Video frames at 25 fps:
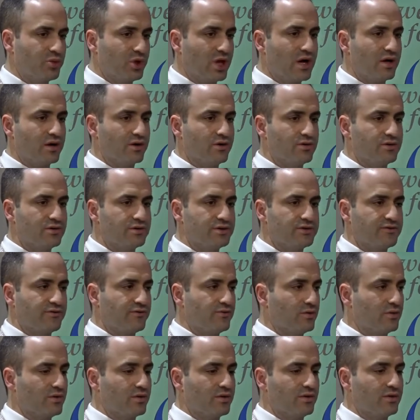blockers
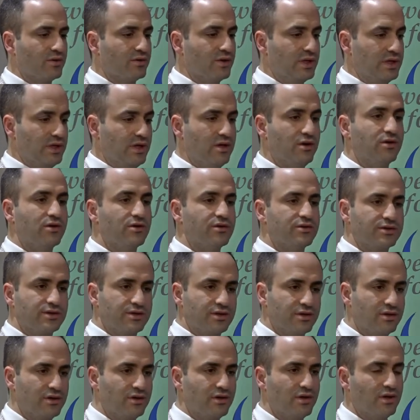for
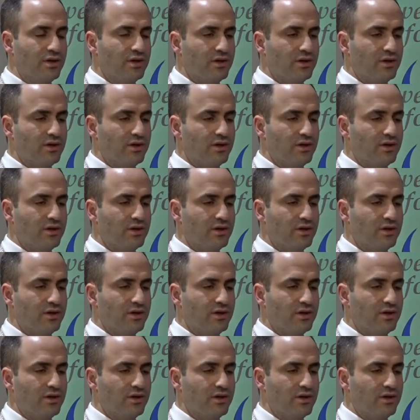years,